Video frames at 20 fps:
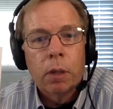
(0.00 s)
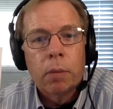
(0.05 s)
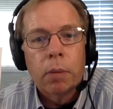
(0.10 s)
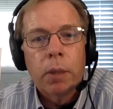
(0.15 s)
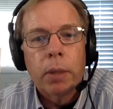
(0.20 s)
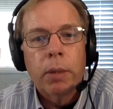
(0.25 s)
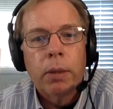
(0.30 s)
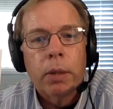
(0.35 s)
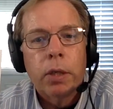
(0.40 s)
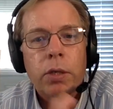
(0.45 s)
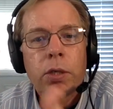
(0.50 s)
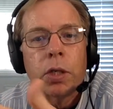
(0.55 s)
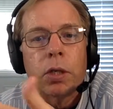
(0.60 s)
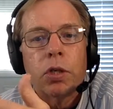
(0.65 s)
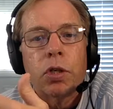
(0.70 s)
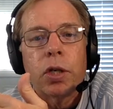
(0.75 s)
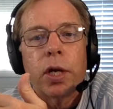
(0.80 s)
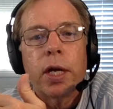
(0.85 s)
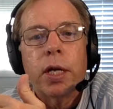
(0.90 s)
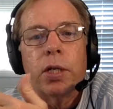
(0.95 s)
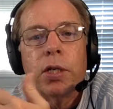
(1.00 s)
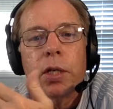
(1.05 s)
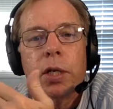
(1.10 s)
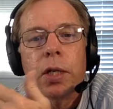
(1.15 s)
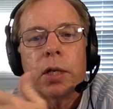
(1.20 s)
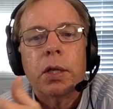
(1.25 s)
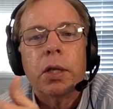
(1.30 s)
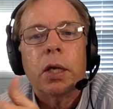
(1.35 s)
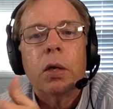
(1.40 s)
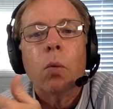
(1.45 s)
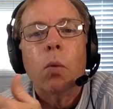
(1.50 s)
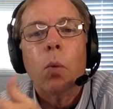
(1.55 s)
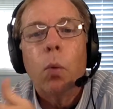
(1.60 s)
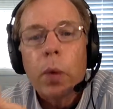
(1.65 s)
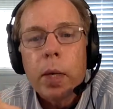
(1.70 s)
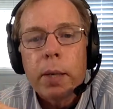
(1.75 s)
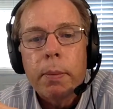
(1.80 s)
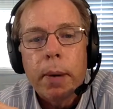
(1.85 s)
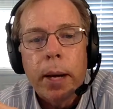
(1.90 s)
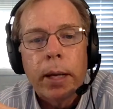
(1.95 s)
But does it change anything
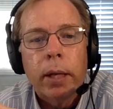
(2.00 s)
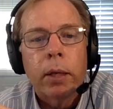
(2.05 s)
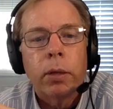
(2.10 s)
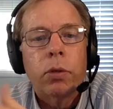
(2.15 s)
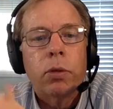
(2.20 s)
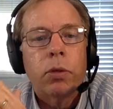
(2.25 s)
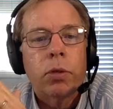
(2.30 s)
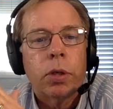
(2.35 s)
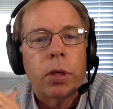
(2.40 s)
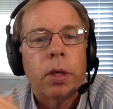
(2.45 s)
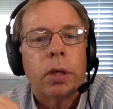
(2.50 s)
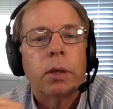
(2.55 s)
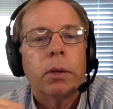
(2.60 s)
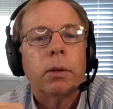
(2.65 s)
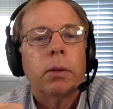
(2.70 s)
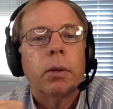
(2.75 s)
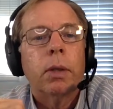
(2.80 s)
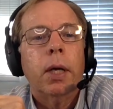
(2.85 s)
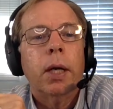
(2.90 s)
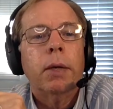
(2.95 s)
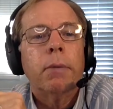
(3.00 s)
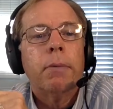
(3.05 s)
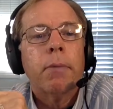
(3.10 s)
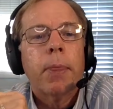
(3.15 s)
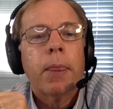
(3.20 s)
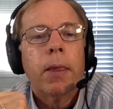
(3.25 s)
we might understand? Okay.